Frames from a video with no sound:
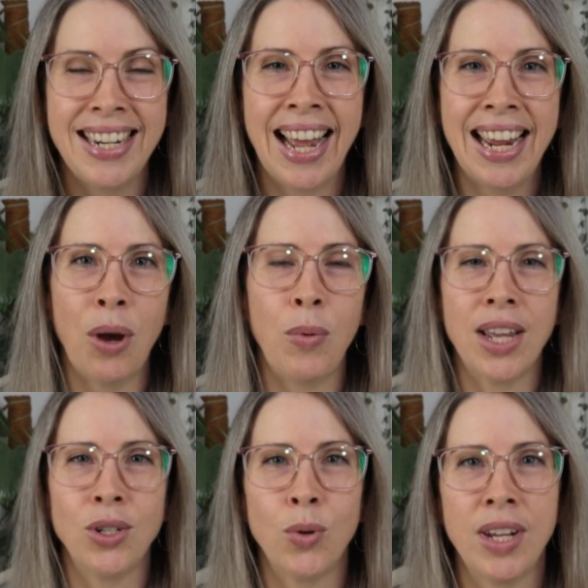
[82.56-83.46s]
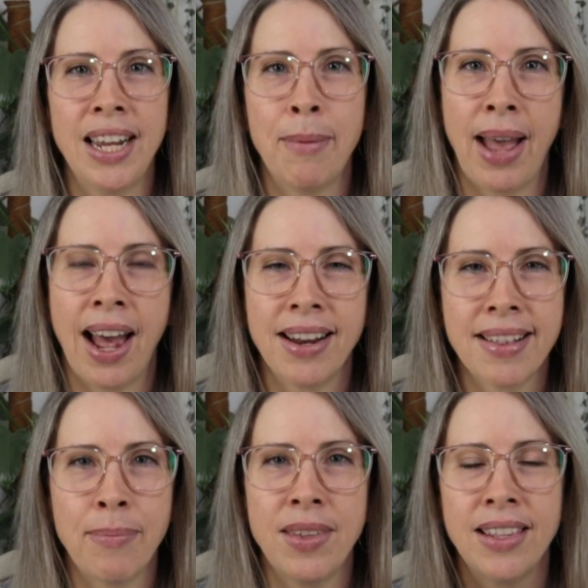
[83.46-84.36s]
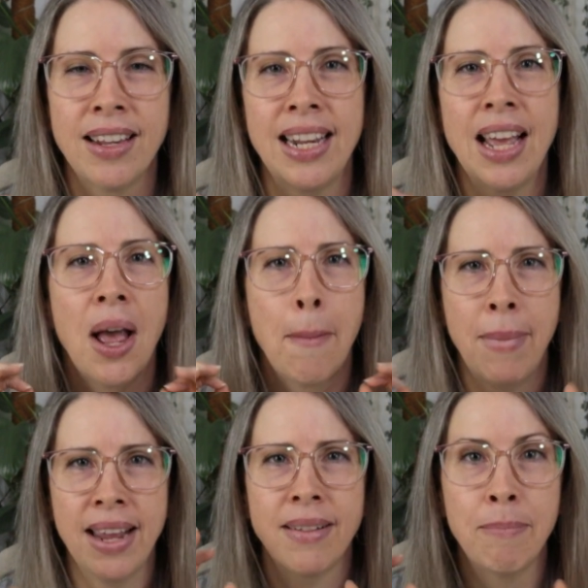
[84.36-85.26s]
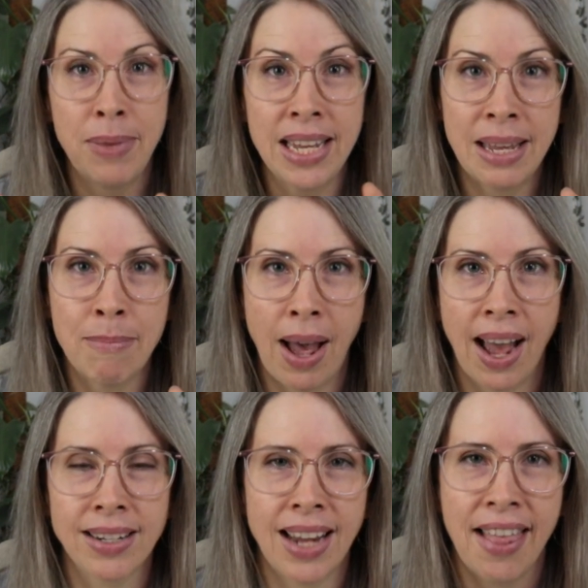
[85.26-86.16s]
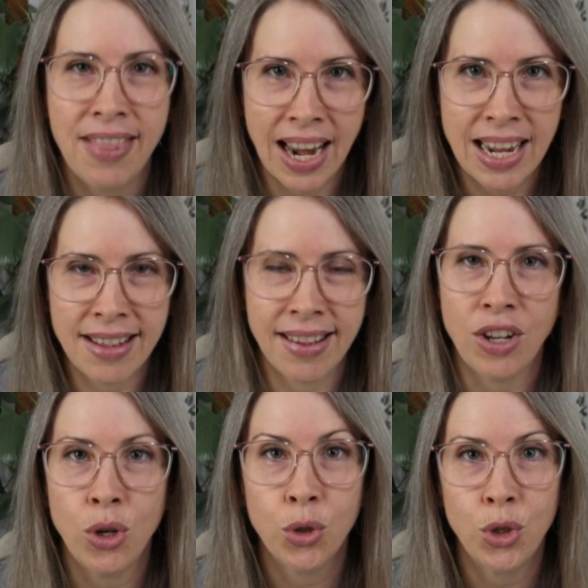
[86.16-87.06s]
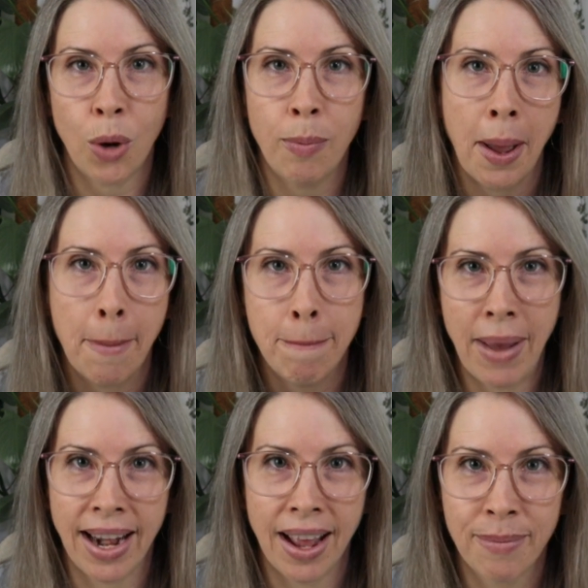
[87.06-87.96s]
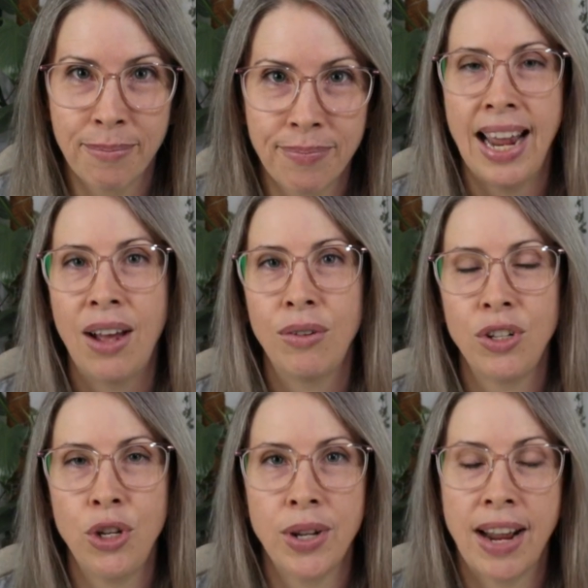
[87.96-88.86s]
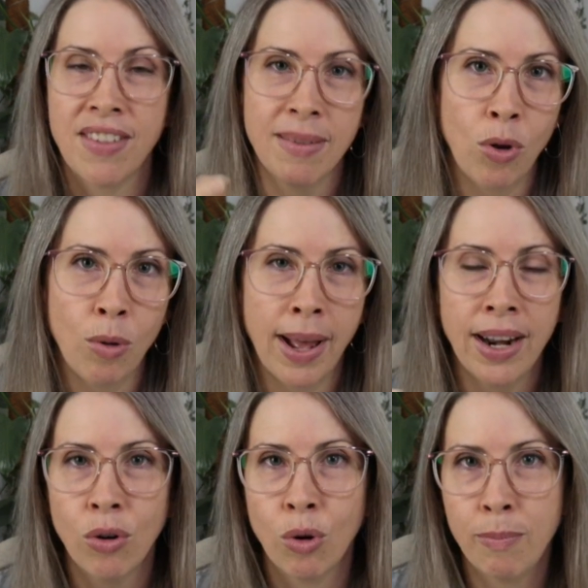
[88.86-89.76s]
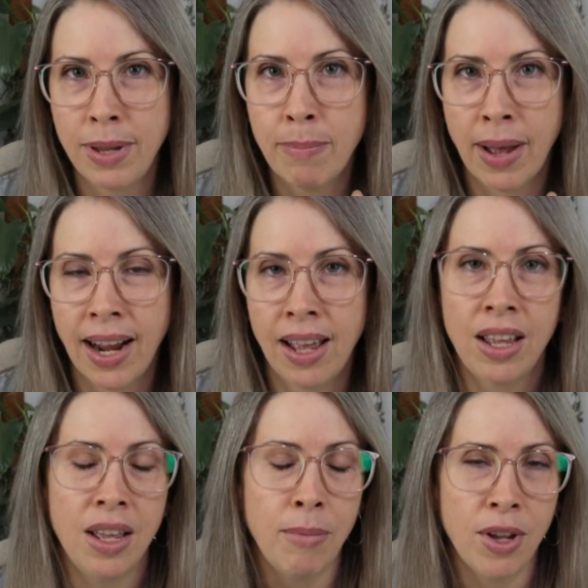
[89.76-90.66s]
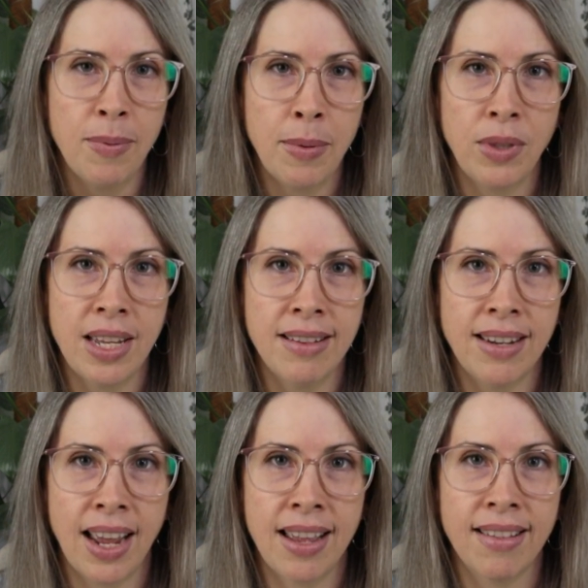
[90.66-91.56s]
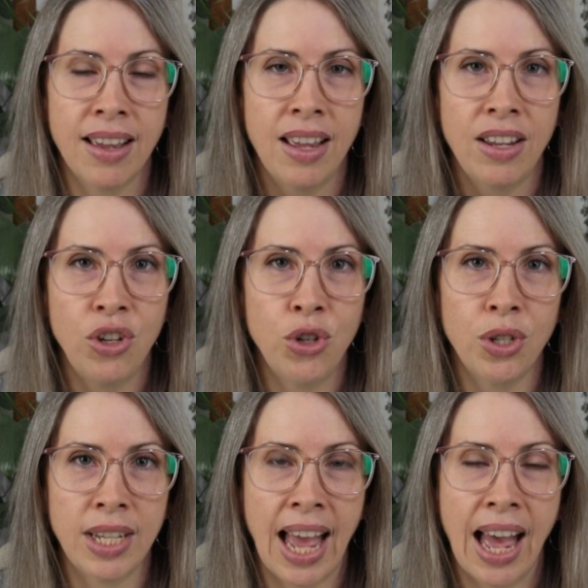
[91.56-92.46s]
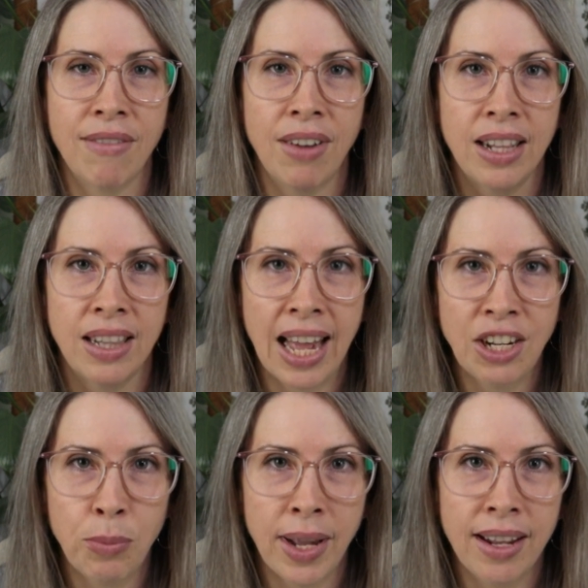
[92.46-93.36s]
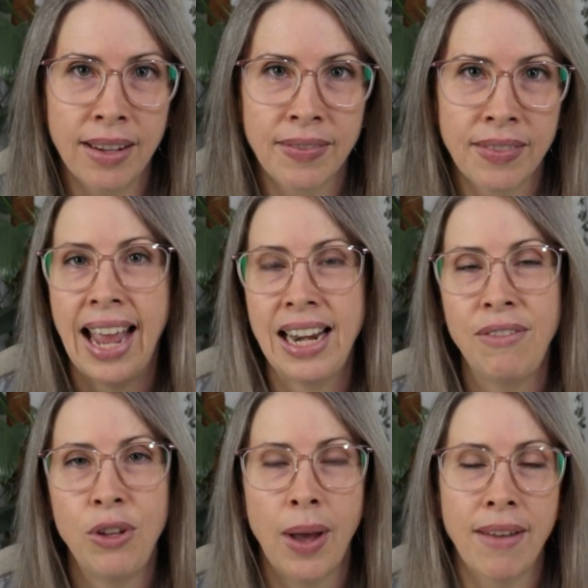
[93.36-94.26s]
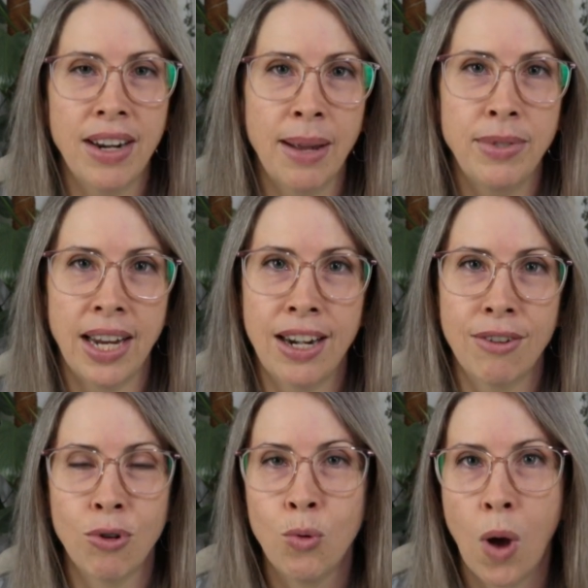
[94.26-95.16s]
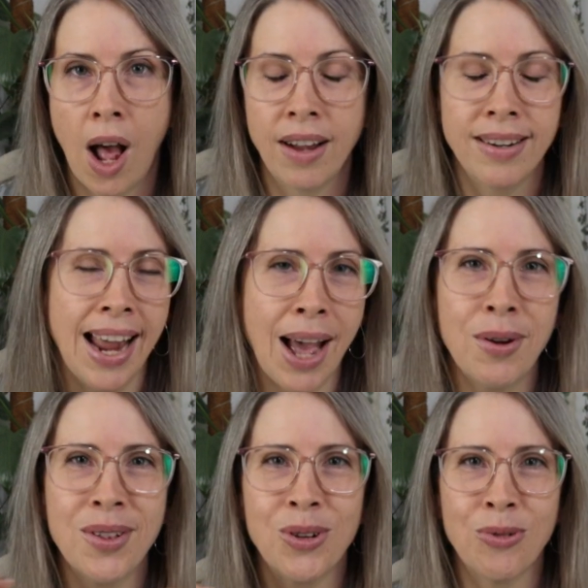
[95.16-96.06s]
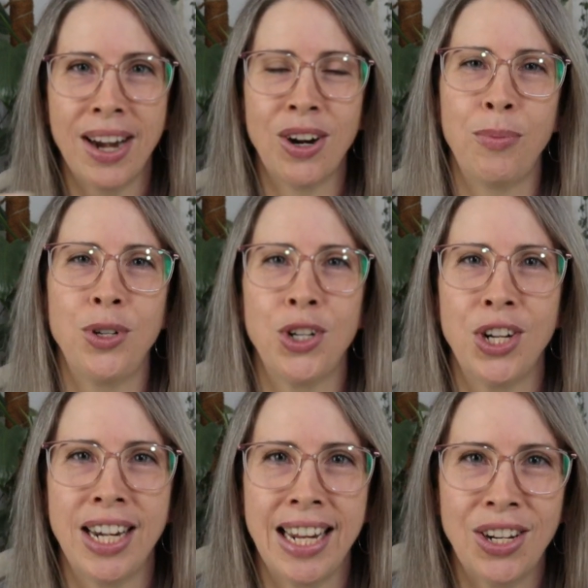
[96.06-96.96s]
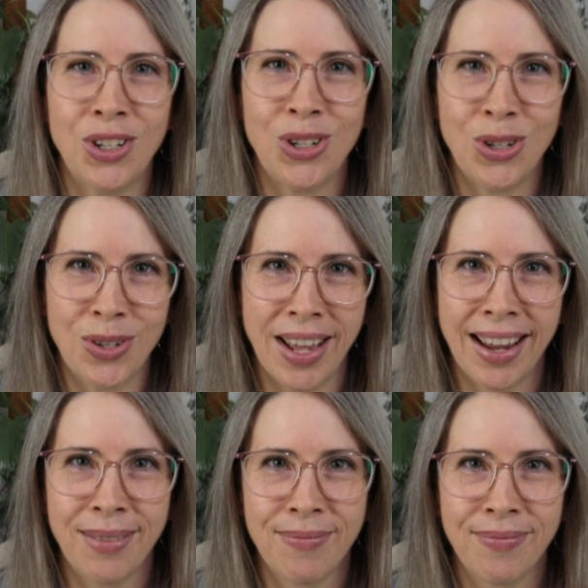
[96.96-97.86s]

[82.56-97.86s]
Today, we are talking about something that makes a big impact, and that is your shop banner. Now, you can have a small banner or a big banner. Most people these days usually have a large banner, and if you haven't updated it for a while, now is a great opportunity to do that.